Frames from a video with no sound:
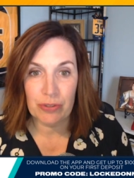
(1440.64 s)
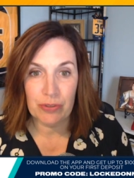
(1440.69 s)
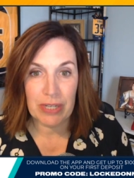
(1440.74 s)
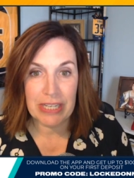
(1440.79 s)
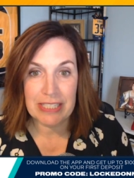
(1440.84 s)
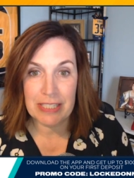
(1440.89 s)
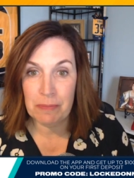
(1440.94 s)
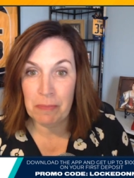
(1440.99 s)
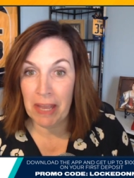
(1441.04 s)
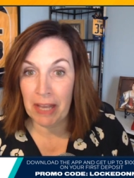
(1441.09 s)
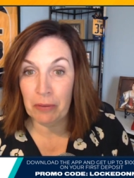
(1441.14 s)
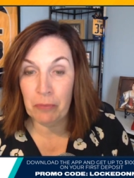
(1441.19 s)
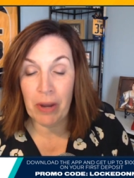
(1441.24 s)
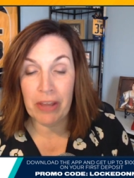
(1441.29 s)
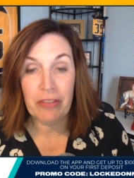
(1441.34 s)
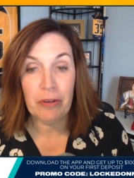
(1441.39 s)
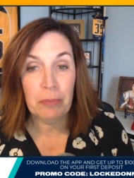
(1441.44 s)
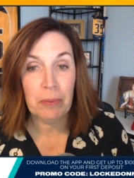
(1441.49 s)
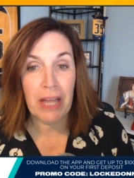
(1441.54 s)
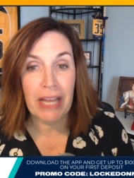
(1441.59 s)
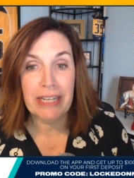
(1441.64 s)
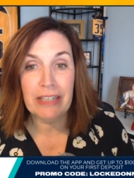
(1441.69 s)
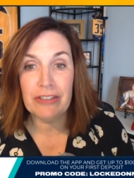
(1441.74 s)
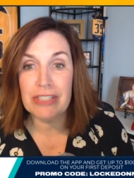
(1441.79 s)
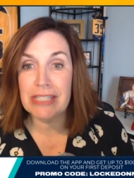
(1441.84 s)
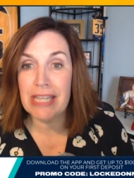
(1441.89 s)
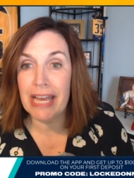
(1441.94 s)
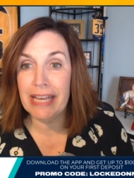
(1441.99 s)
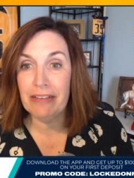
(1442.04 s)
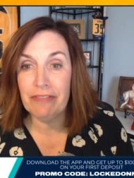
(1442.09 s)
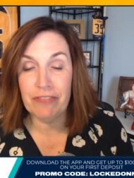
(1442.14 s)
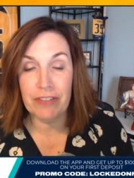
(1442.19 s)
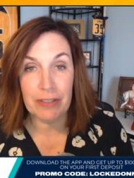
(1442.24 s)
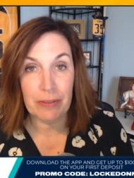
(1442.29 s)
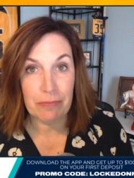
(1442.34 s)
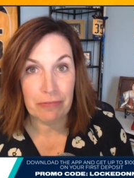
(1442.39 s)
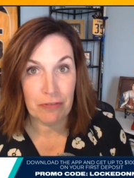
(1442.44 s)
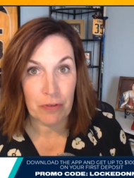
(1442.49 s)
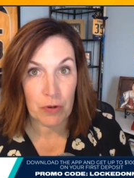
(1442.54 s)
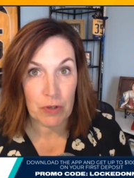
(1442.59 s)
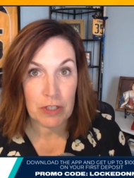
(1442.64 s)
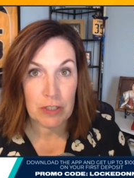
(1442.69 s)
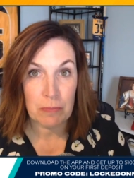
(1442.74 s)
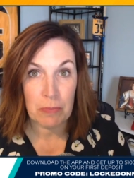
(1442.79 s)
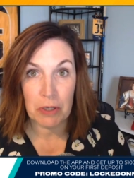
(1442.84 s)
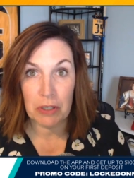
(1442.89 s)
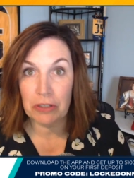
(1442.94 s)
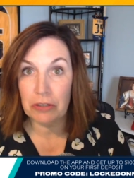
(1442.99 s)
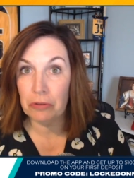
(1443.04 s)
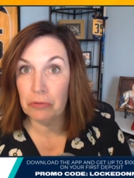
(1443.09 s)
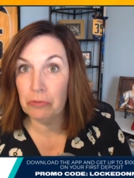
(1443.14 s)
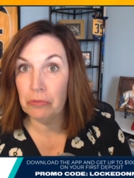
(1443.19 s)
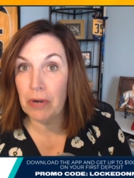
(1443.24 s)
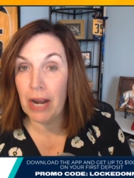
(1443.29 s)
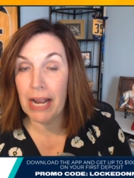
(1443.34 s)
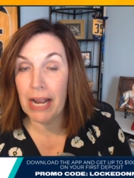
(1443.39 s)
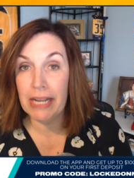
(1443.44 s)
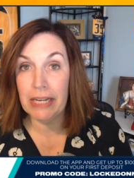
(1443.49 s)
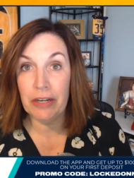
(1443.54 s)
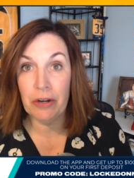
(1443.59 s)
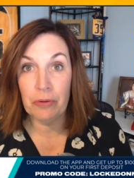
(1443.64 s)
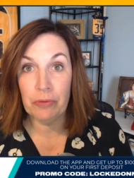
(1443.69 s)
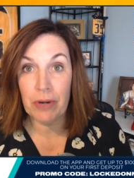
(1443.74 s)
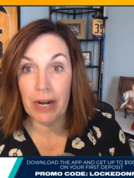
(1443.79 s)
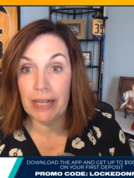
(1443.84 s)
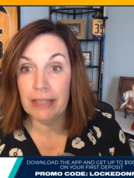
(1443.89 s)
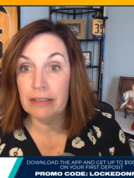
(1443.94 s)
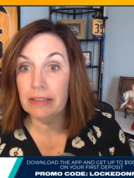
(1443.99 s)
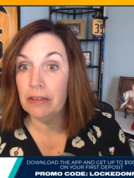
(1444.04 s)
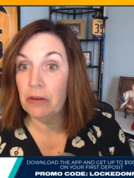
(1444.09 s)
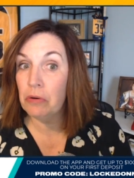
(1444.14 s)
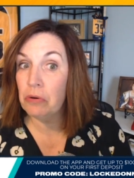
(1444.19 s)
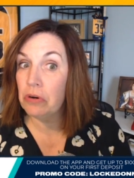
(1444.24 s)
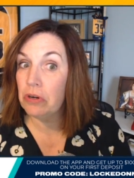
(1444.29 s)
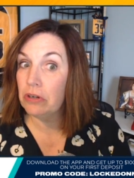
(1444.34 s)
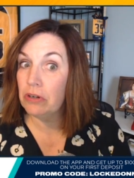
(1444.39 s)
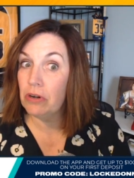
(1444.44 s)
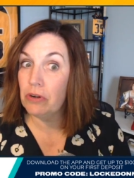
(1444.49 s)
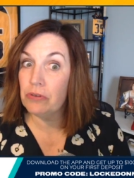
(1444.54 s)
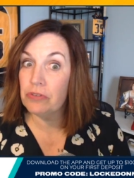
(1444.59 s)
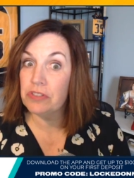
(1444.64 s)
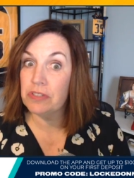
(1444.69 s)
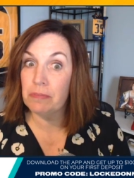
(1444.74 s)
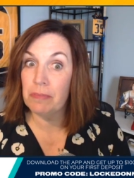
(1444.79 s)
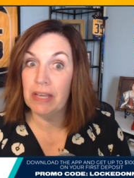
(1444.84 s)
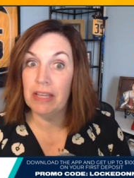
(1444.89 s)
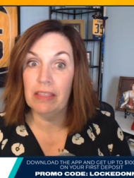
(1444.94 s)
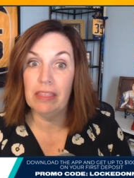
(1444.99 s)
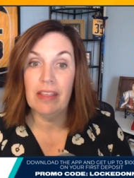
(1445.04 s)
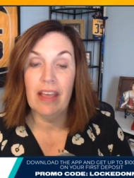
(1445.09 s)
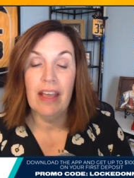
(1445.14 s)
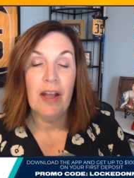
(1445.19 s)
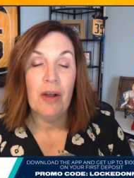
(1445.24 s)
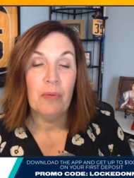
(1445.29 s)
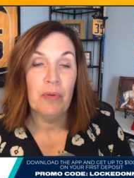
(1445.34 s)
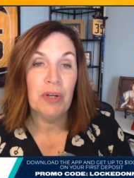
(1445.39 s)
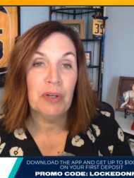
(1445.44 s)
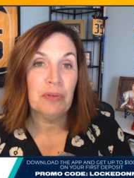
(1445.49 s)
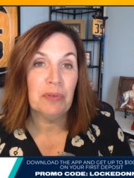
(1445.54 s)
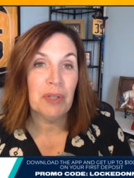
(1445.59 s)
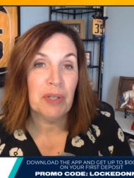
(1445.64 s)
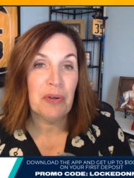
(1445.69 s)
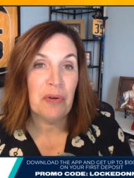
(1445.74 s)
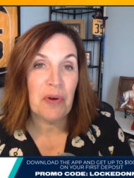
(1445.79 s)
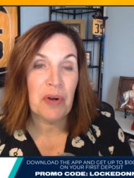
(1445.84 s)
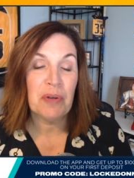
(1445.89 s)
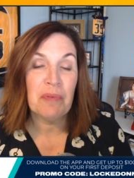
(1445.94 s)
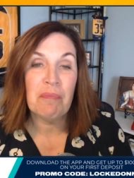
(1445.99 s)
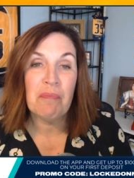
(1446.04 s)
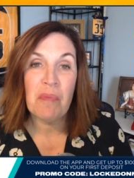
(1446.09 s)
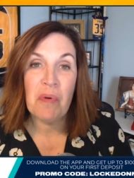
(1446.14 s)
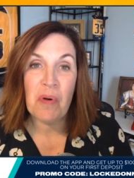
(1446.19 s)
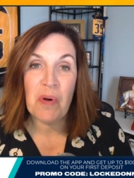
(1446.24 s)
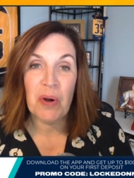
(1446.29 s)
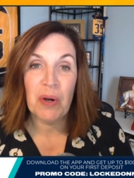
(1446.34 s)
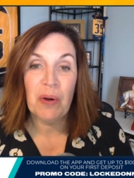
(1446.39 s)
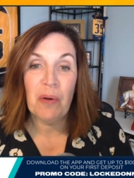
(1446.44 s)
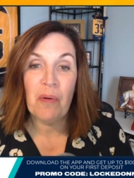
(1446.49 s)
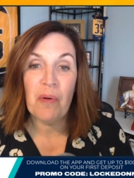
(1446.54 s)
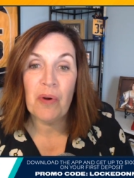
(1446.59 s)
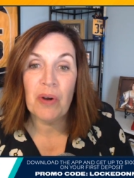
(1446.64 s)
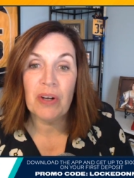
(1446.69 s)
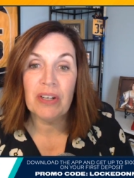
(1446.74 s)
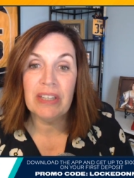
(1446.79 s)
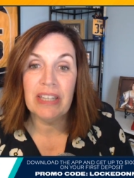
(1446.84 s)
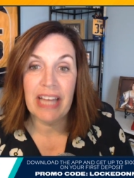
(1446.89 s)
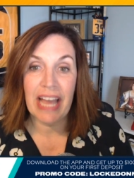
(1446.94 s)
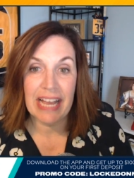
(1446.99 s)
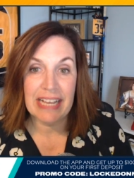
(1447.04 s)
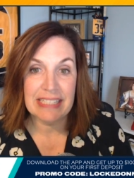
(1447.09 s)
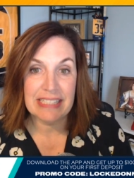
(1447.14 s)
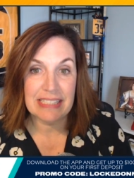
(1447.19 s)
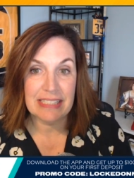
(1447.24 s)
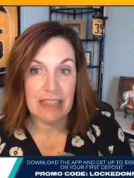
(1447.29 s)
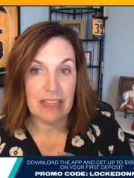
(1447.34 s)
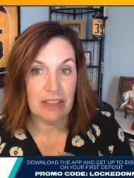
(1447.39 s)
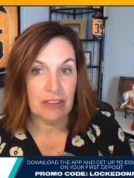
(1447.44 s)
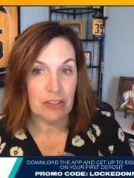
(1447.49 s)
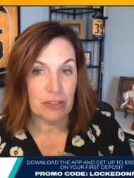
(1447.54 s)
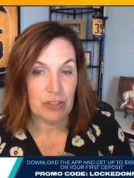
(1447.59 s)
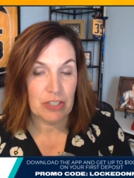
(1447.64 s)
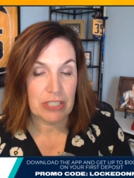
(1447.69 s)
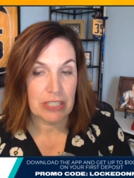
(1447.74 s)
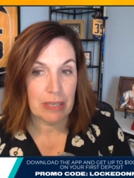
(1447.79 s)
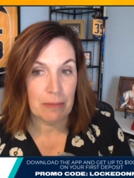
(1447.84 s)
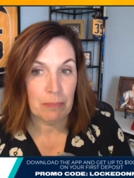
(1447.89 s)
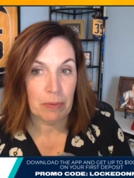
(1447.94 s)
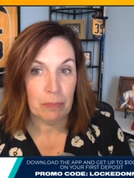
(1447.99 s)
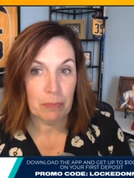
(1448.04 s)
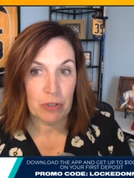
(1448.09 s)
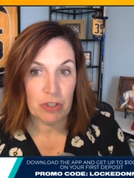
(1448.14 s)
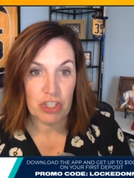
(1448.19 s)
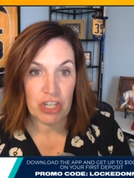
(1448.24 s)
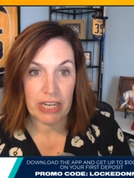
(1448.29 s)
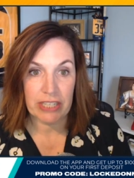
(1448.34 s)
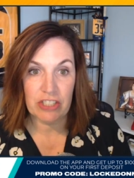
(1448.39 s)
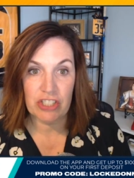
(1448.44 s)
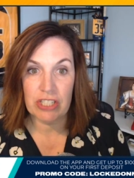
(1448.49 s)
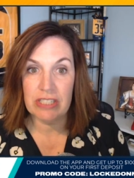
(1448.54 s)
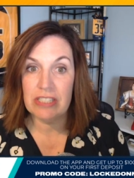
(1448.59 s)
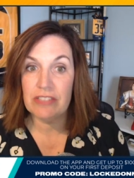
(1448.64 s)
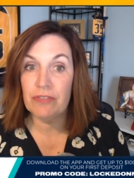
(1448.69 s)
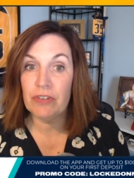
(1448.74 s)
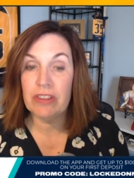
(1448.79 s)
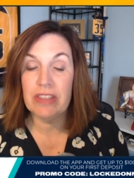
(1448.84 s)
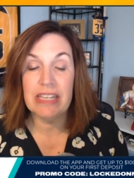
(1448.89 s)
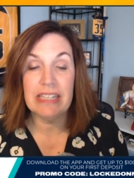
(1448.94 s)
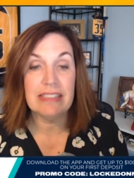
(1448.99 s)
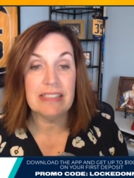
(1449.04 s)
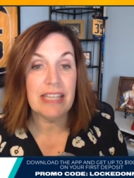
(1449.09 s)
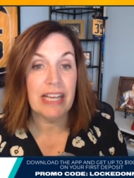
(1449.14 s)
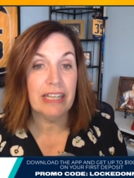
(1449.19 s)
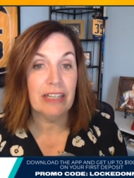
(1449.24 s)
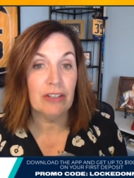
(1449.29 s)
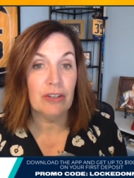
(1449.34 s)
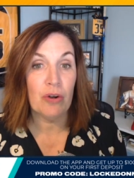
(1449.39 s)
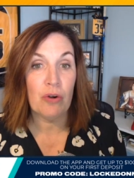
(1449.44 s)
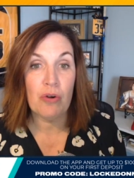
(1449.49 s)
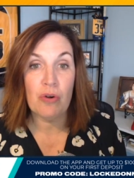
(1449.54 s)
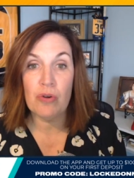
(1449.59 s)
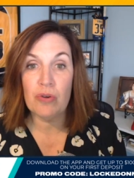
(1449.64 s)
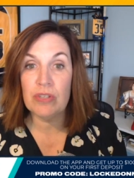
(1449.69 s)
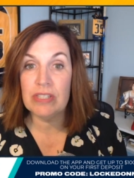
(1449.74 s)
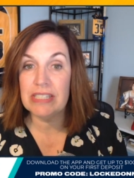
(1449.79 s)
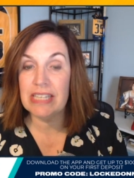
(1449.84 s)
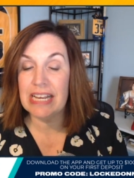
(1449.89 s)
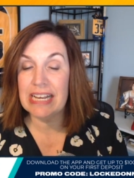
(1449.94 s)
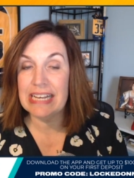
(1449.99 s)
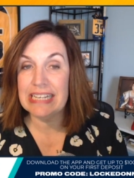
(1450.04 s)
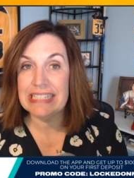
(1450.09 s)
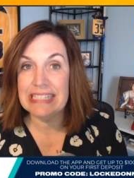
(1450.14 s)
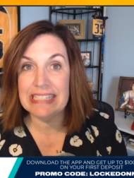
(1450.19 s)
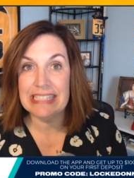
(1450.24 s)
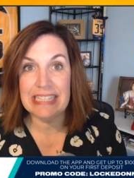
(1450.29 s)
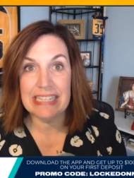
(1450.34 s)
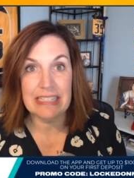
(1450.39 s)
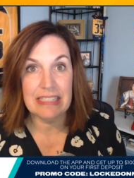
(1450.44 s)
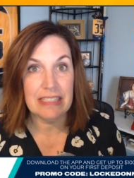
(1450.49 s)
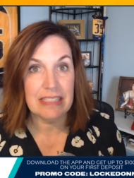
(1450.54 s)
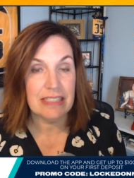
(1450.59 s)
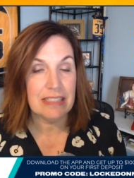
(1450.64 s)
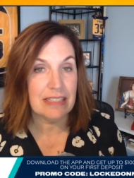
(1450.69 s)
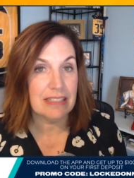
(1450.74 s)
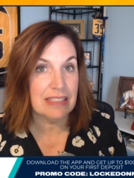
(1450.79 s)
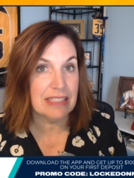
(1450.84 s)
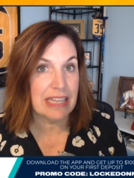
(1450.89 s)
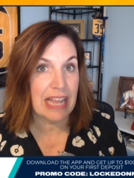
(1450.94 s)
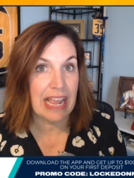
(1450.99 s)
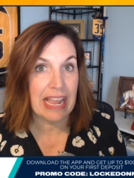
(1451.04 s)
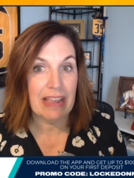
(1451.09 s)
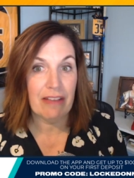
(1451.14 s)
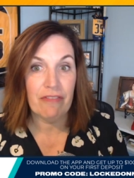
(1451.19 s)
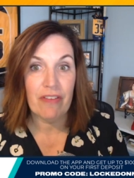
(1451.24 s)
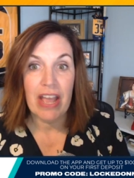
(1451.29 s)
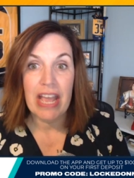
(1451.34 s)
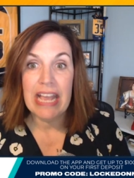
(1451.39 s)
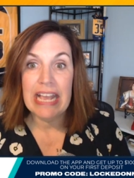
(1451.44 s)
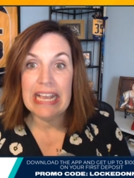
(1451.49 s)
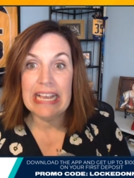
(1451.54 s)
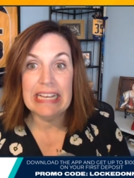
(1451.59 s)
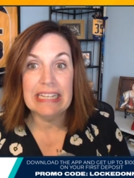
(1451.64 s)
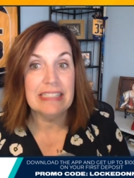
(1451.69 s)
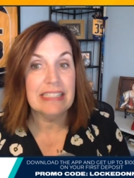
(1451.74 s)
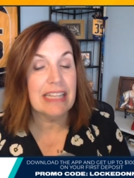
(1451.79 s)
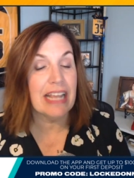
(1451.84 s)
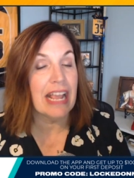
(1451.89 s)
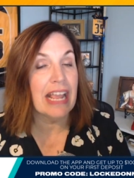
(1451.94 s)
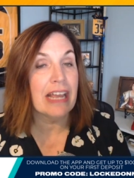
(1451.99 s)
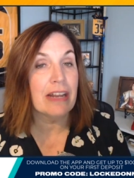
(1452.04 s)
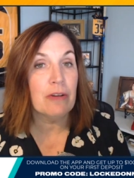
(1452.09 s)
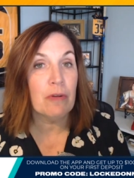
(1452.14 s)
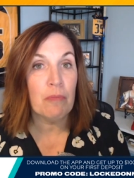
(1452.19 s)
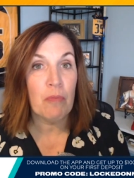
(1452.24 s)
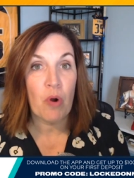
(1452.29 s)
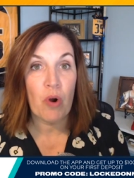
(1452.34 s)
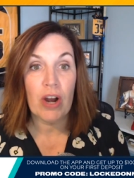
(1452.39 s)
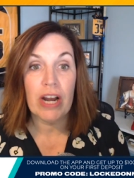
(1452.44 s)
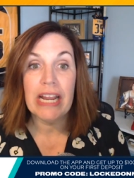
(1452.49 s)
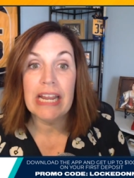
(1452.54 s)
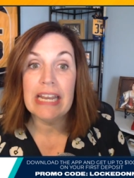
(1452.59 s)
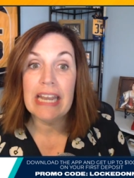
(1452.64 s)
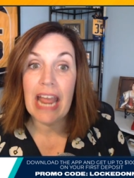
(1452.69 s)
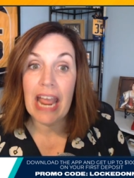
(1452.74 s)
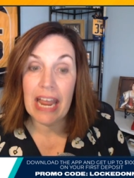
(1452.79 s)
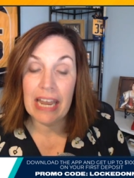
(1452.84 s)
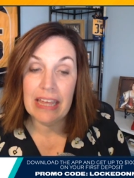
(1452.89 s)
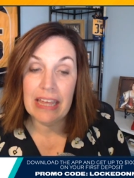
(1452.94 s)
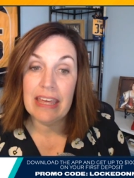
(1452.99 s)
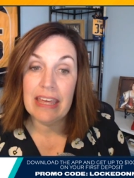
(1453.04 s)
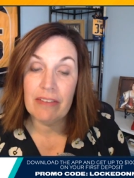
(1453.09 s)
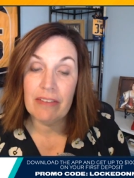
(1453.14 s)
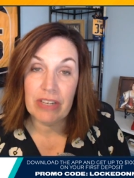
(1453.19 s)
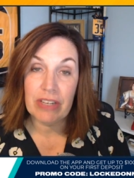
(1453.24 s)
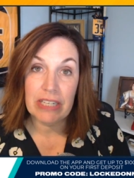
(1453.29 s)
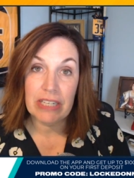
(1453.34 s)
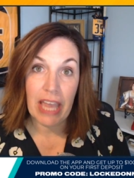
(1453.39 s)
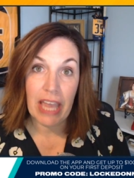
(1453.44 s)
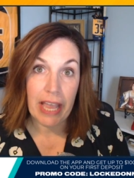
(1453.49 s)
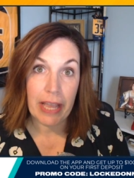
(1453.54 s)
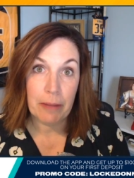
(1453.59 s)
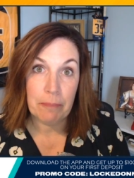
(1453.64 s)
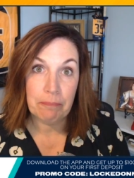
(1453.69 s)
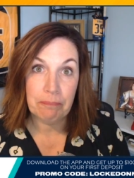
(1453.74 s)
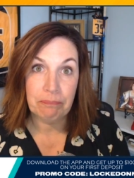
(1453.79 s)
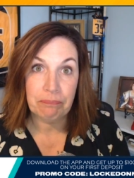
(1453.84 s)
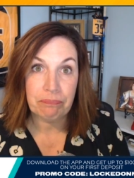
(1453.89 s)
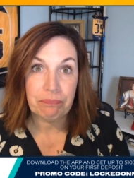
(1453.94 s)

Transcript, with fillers: is pick whether players like Filip Forsberg, Ryan O'Reilly, or Cole Smith will record more or less than their Sleeper projections for things like goals, assists, save, hits, and more in any given game.